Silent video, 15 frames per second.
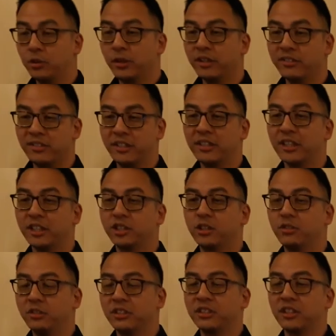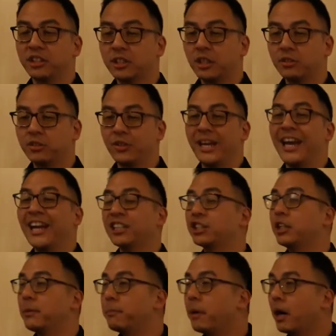US National Research Council
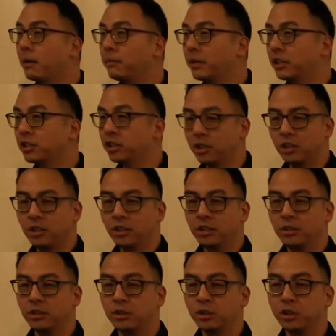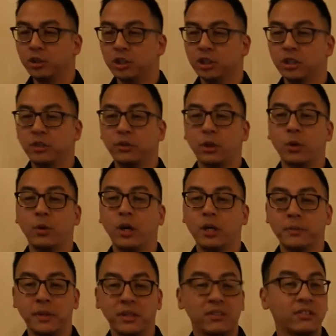actually published nutritional
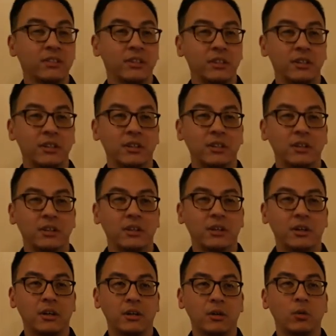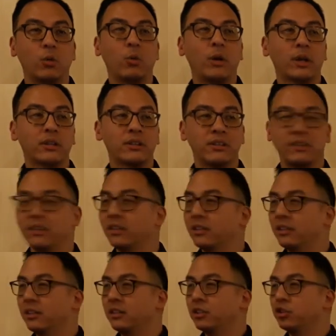requirements on what
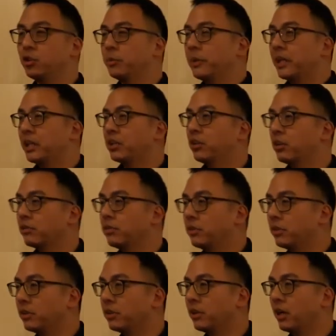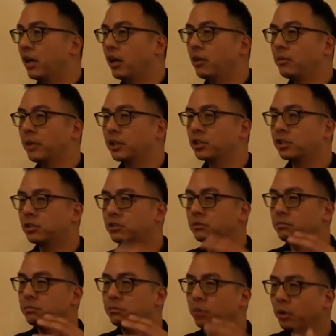should be in a dog food. How much
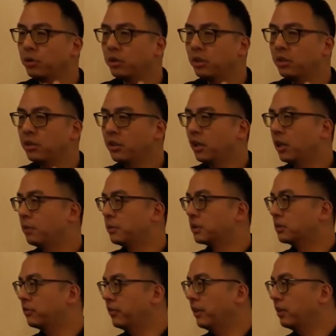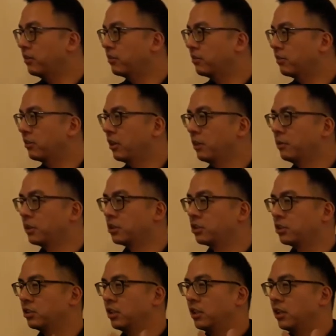protein, how much fats, how much